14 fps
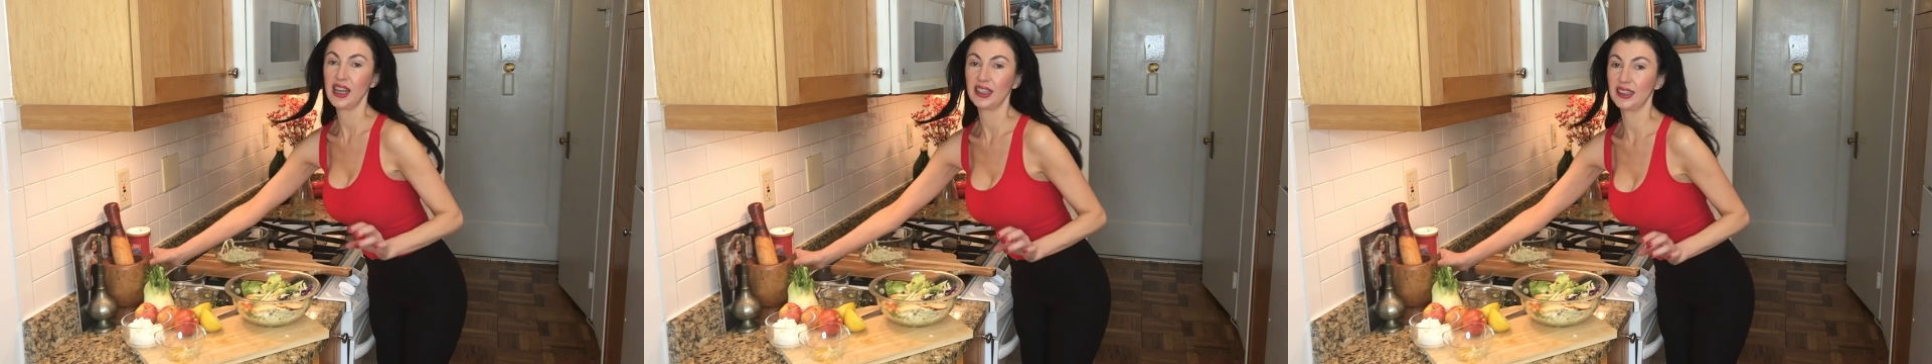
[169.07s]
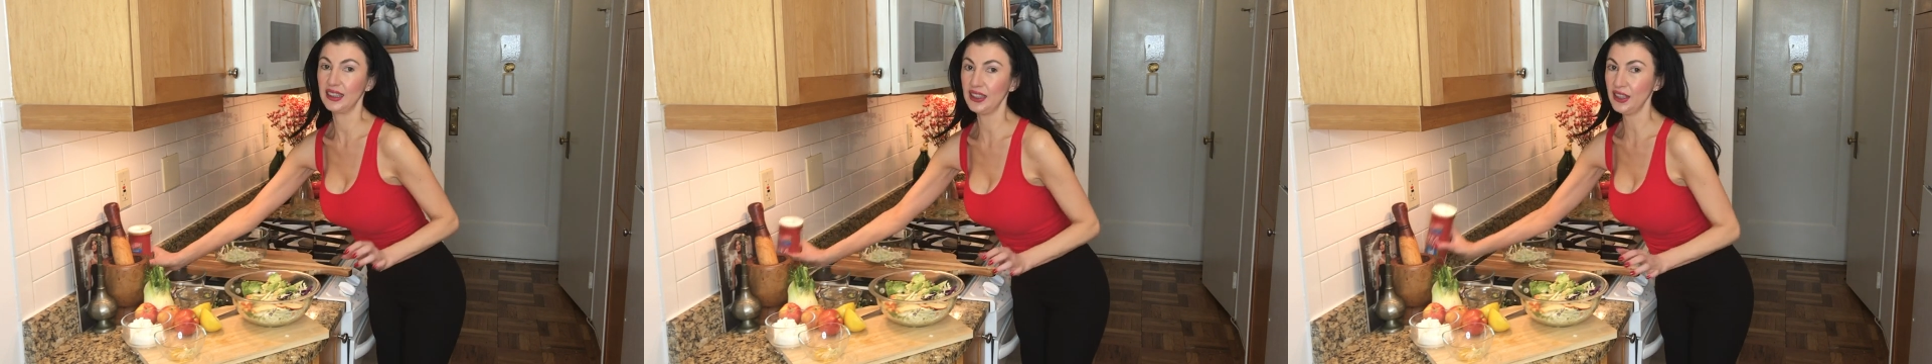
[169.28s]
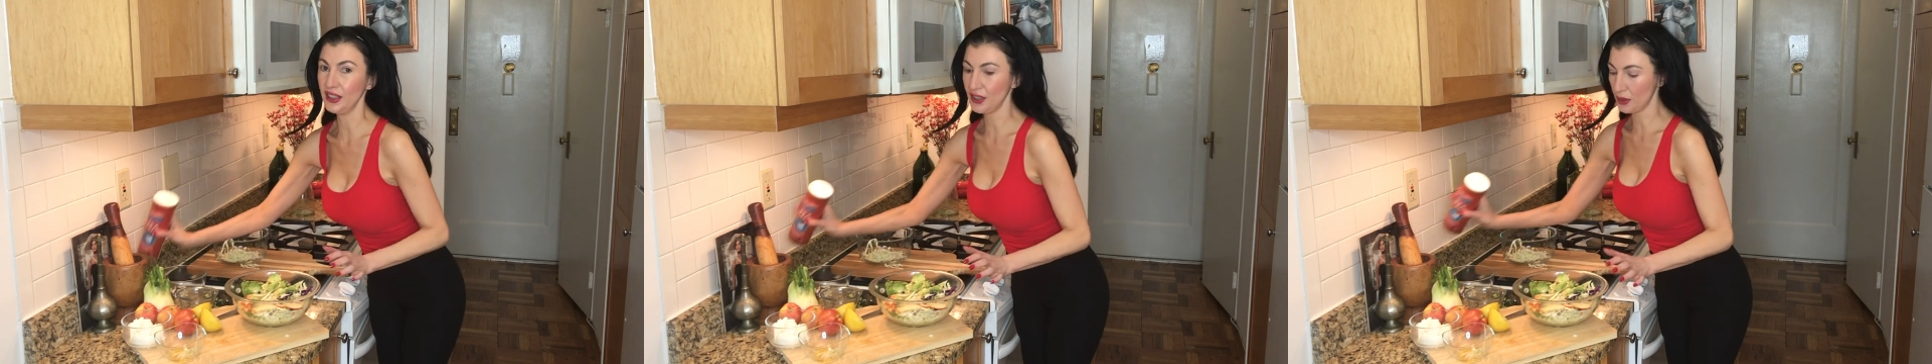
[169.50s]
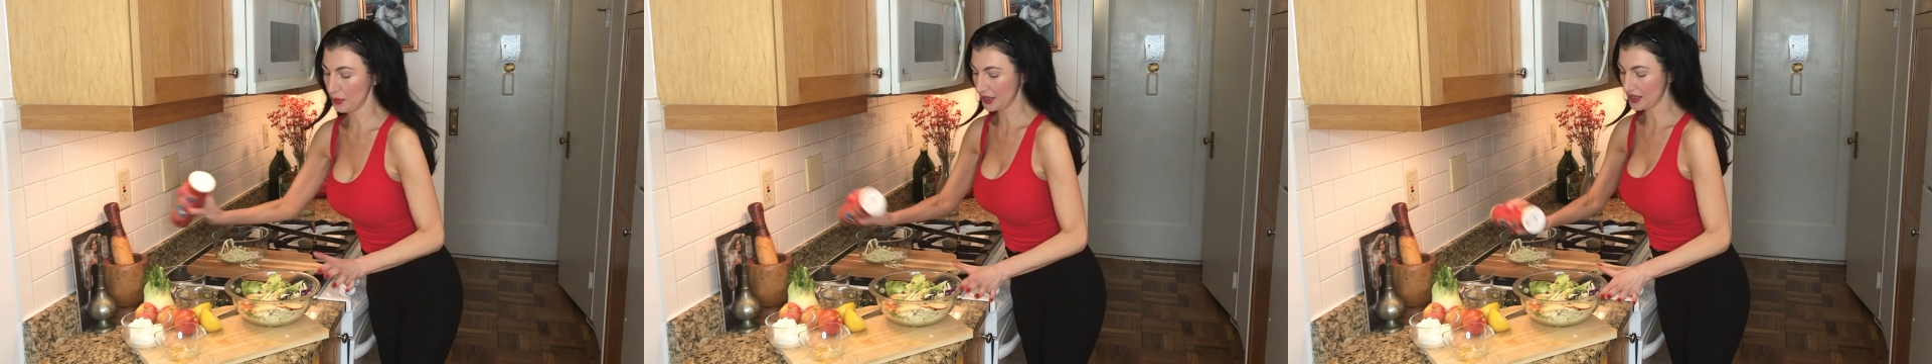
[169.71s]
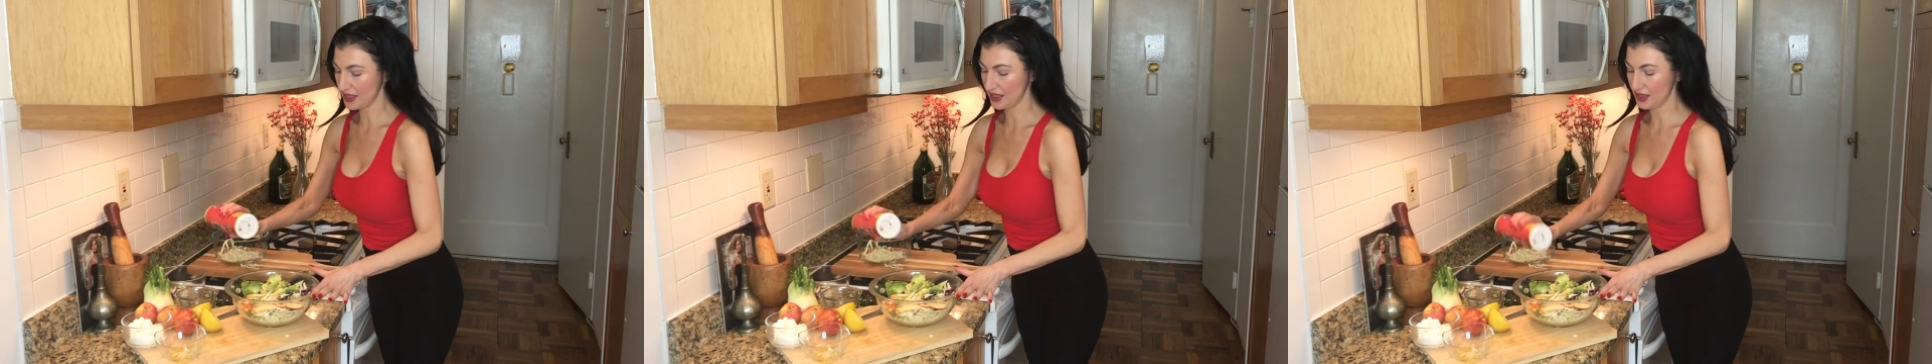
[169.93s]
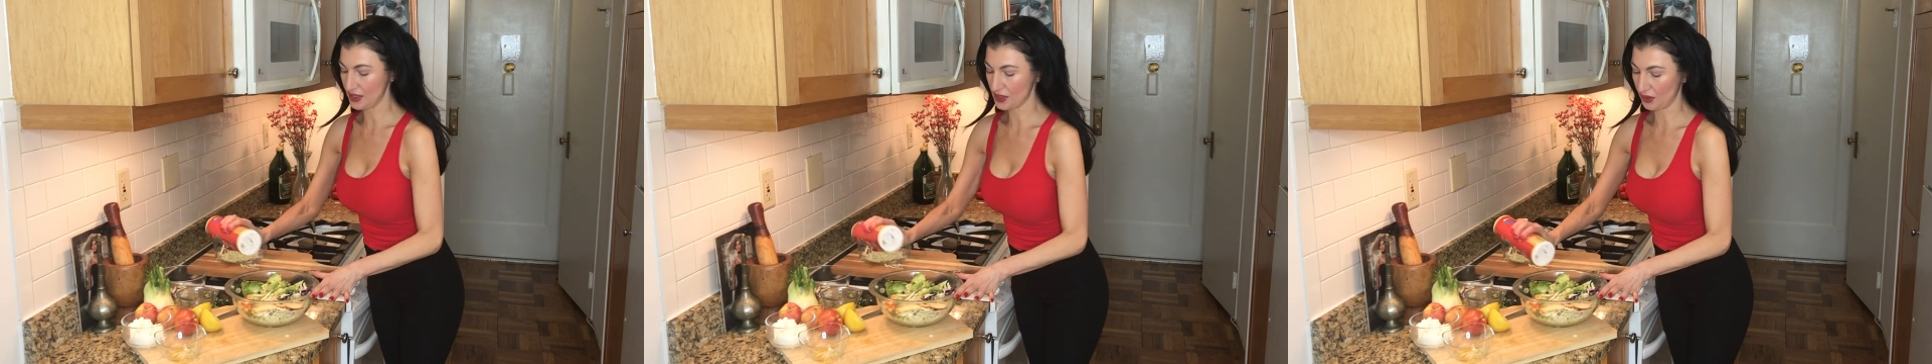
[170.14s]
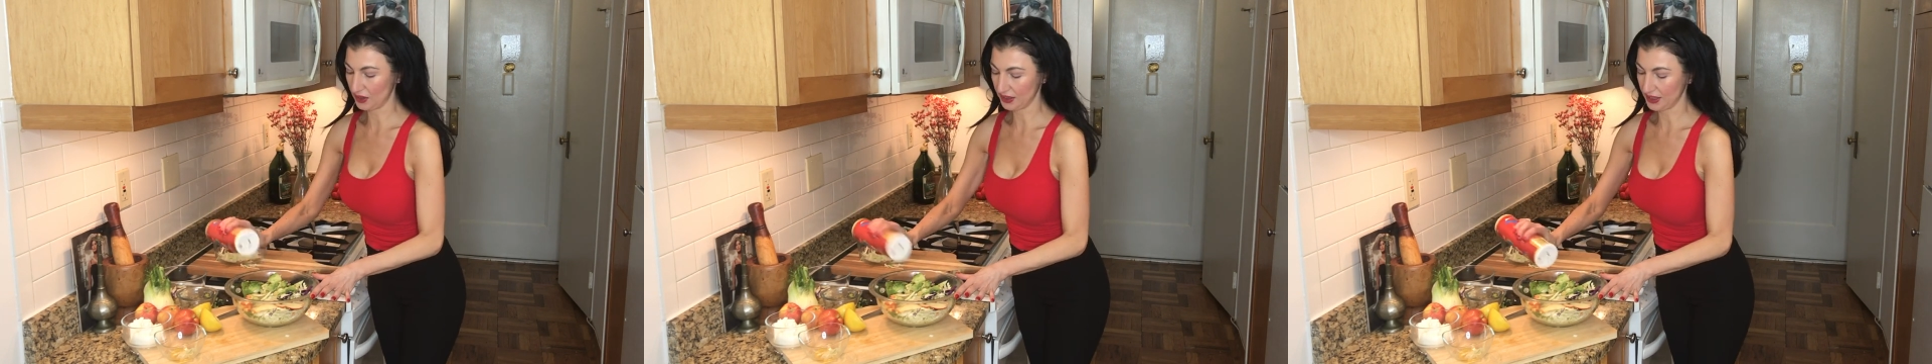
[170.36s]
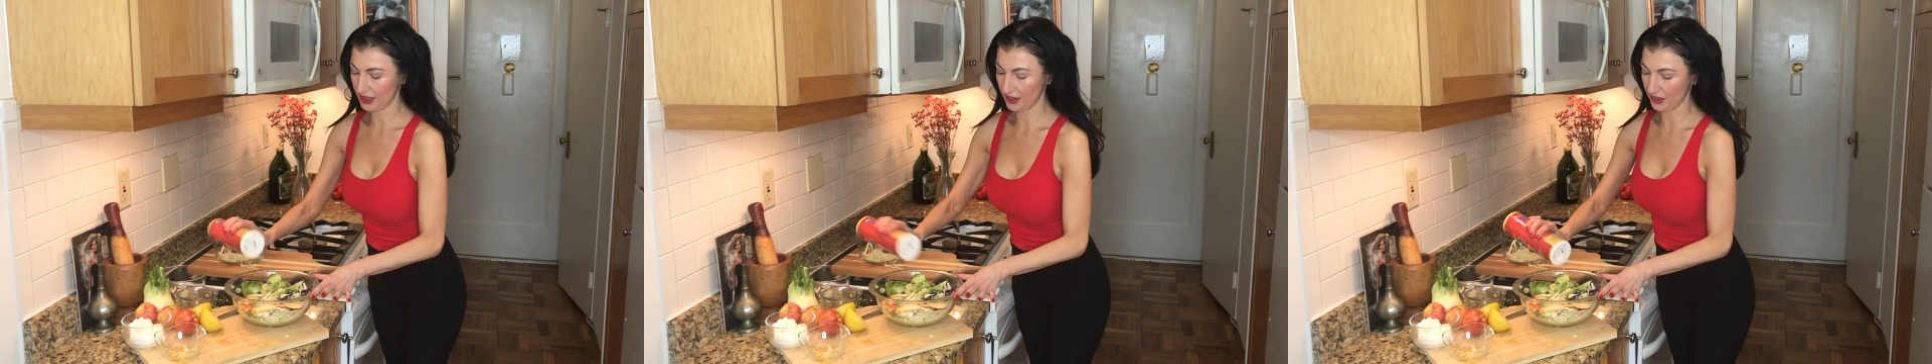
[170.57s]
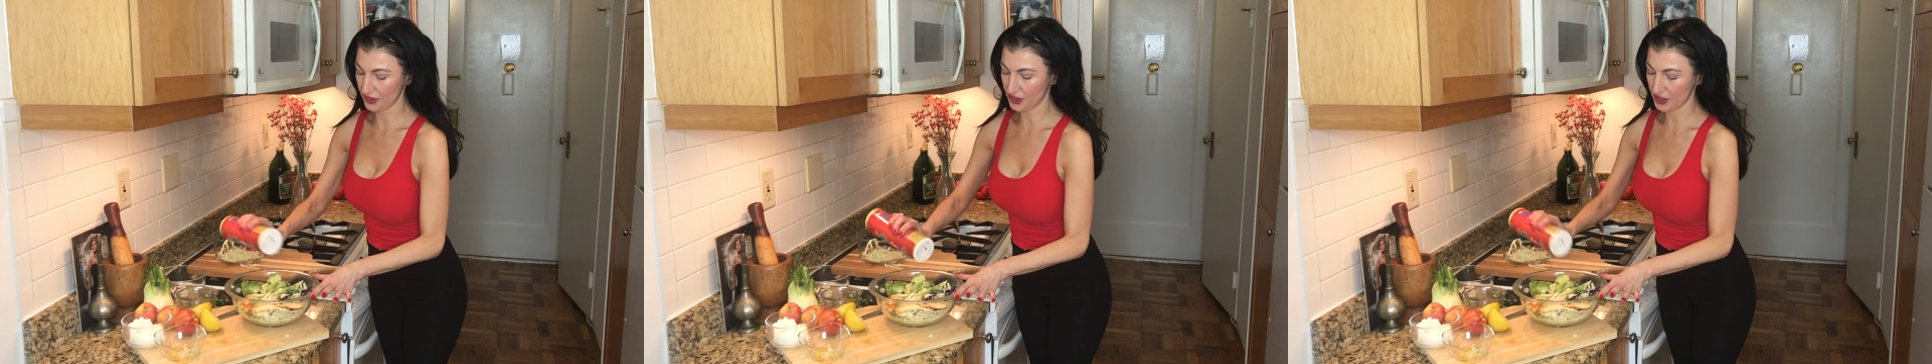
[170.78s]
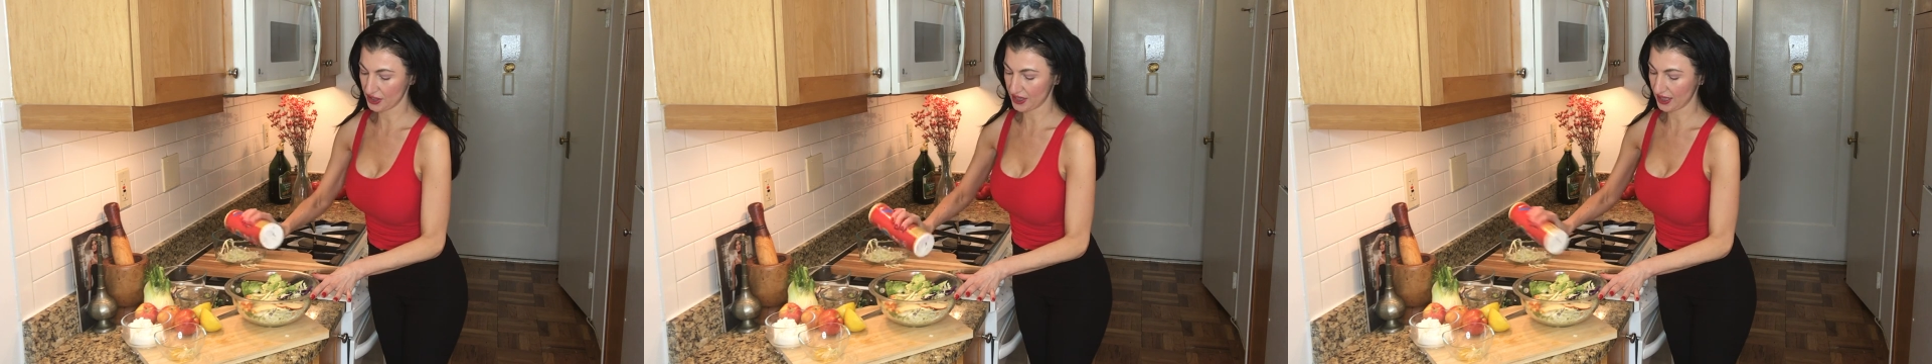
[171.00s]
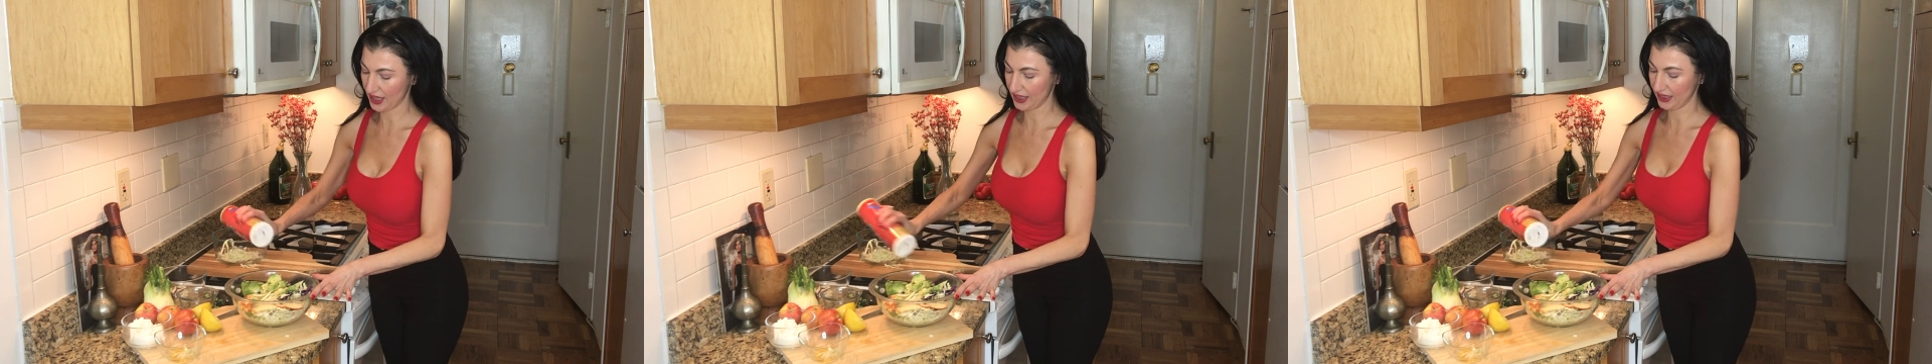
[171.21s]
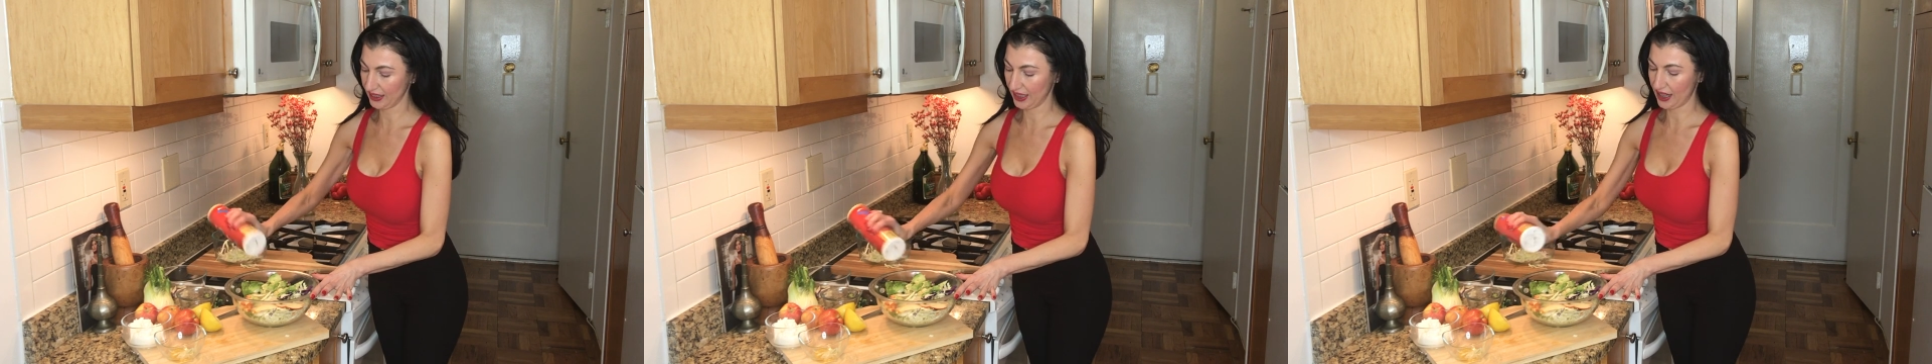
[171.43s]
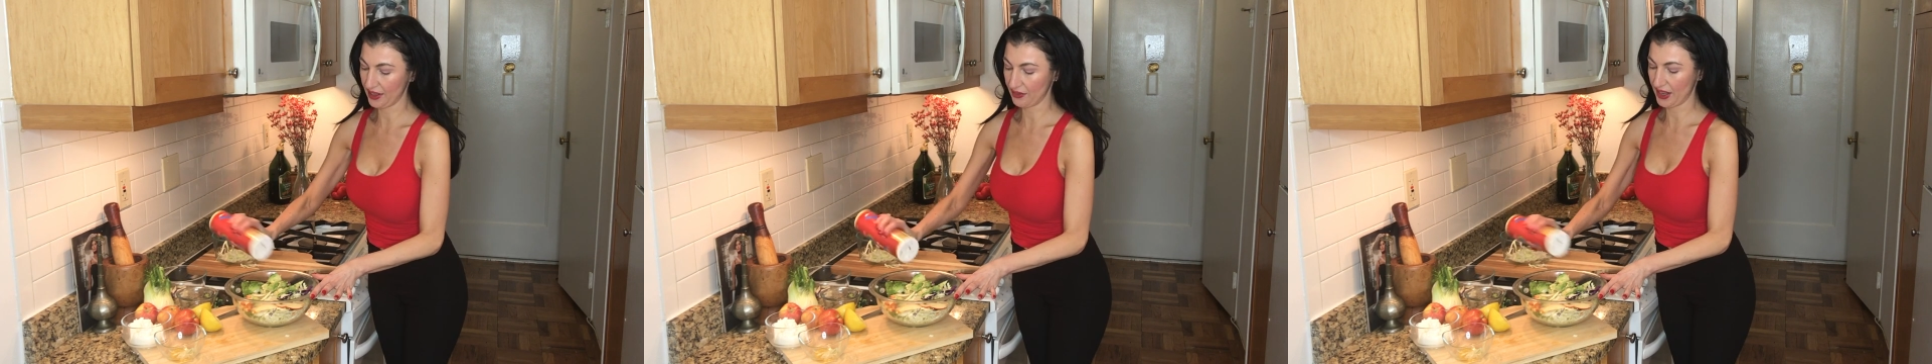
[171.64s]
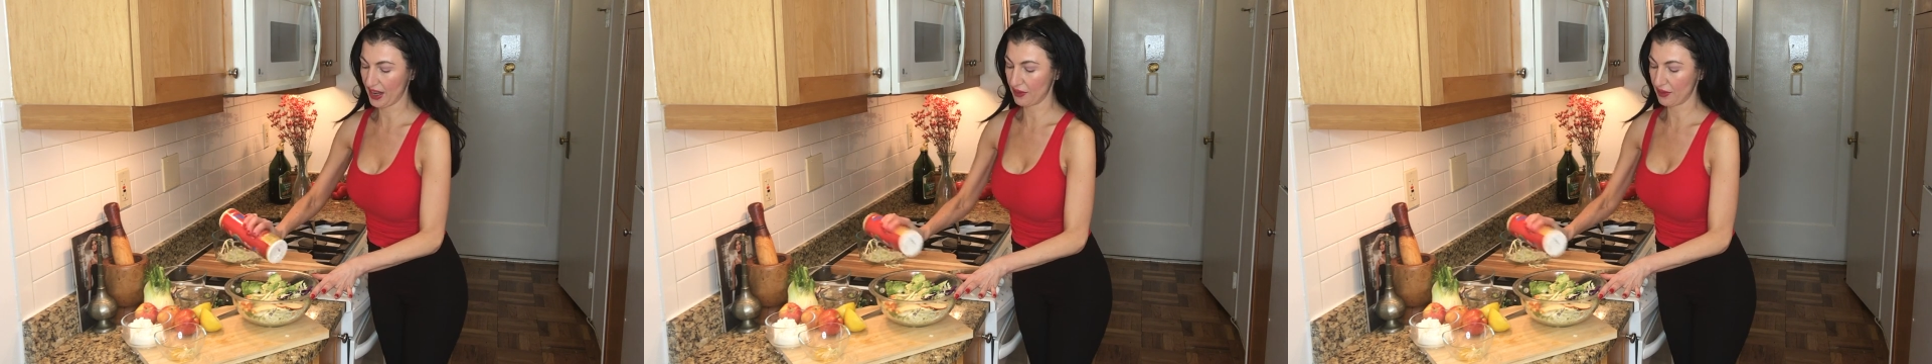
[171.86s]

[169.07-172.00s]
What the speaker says: Little bit of sea salt here just to kind of liven